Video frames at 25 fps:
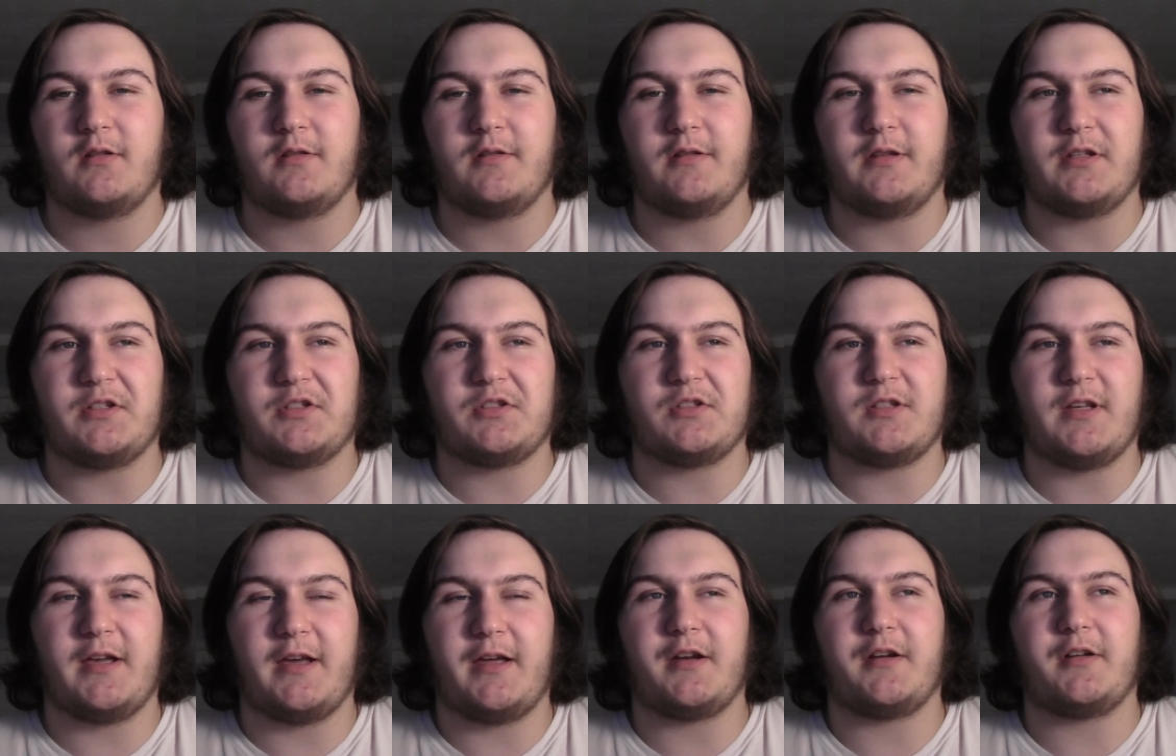this
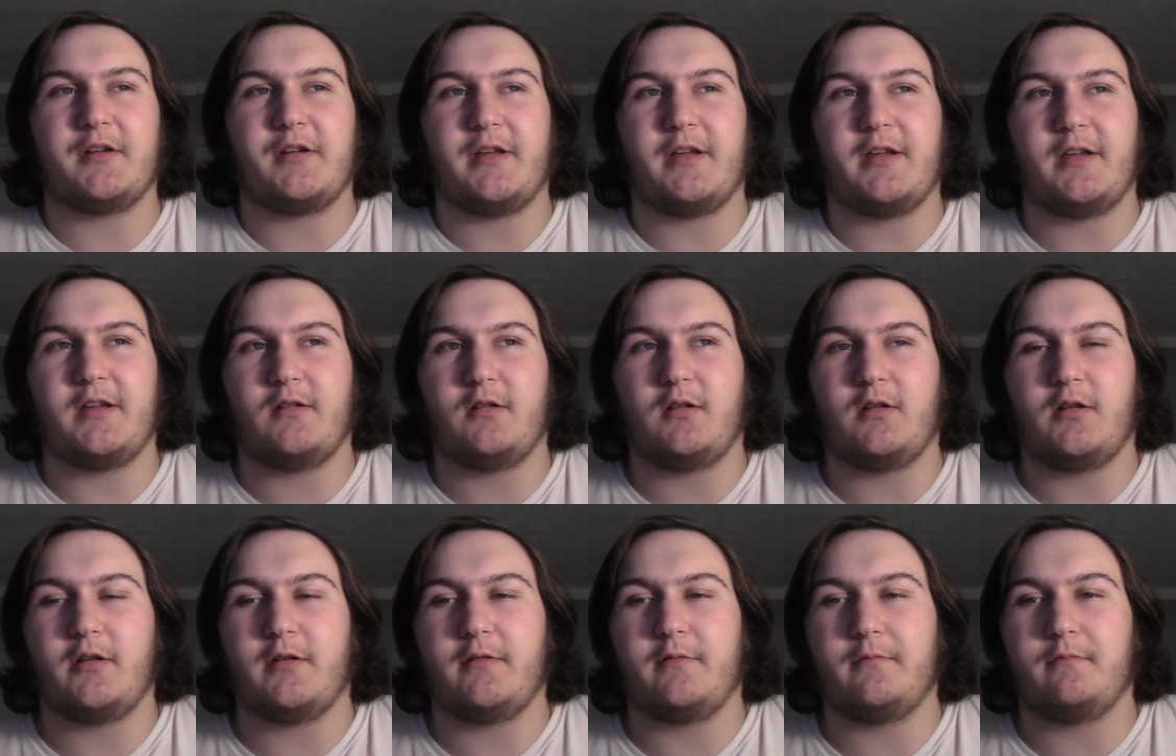Saturday
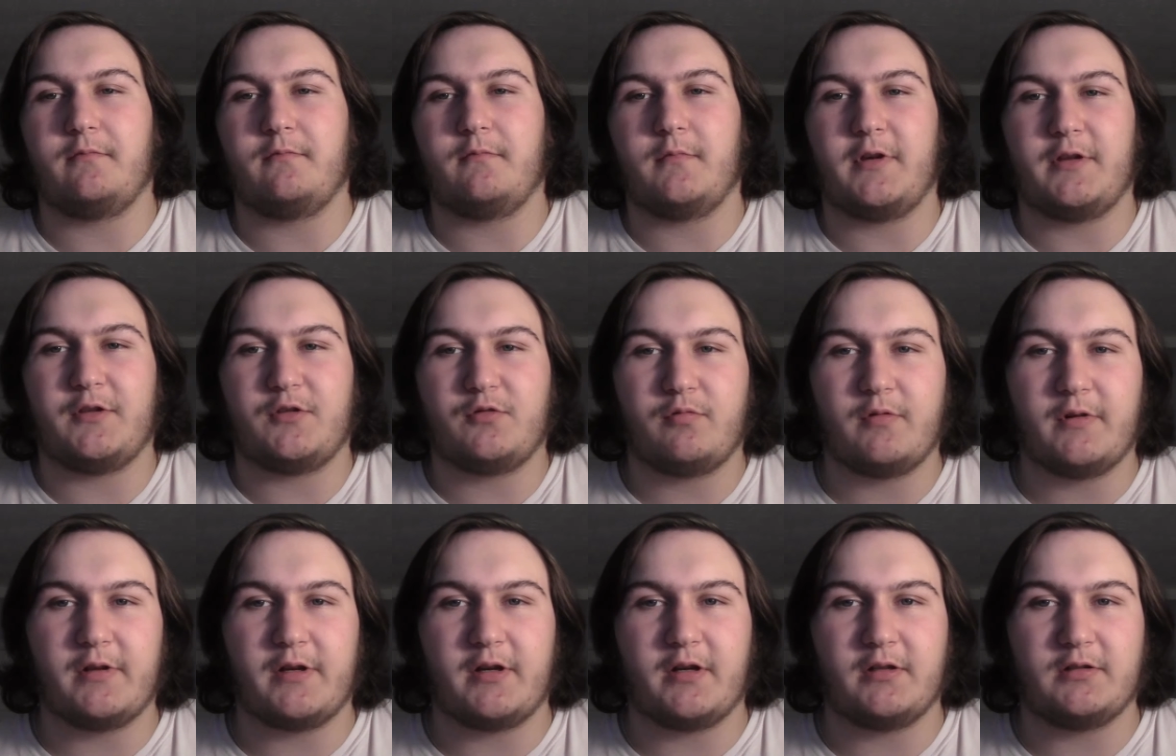on my
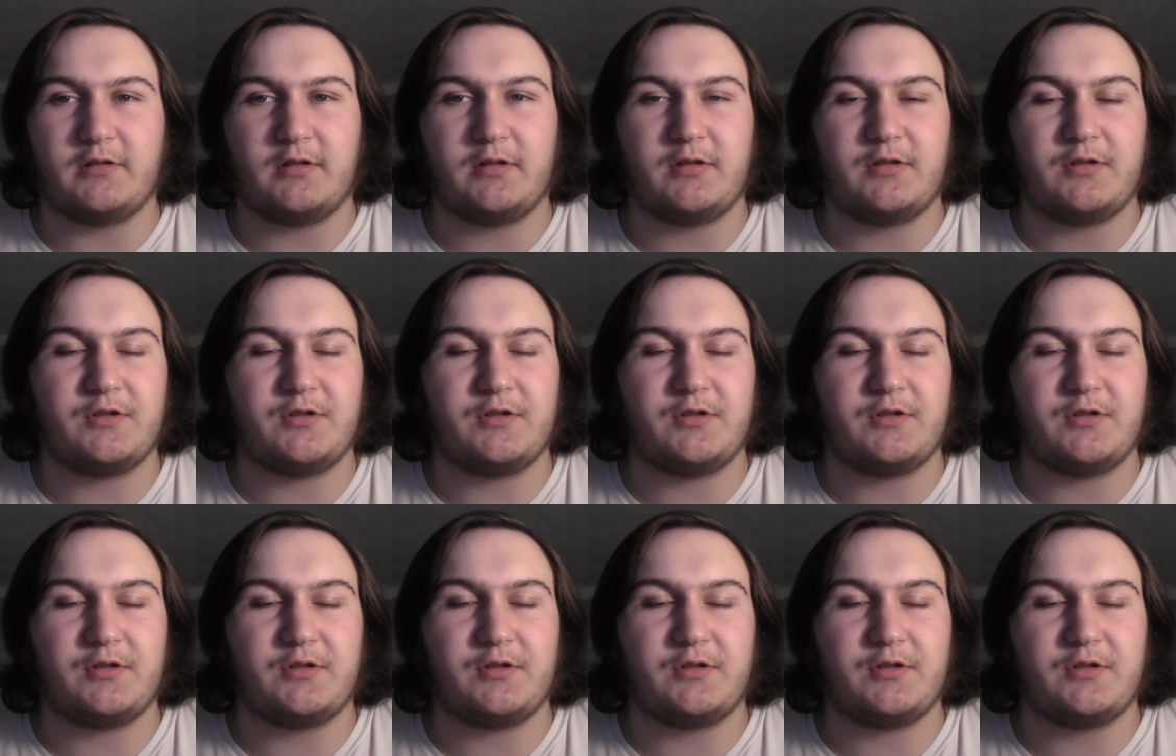Twitter.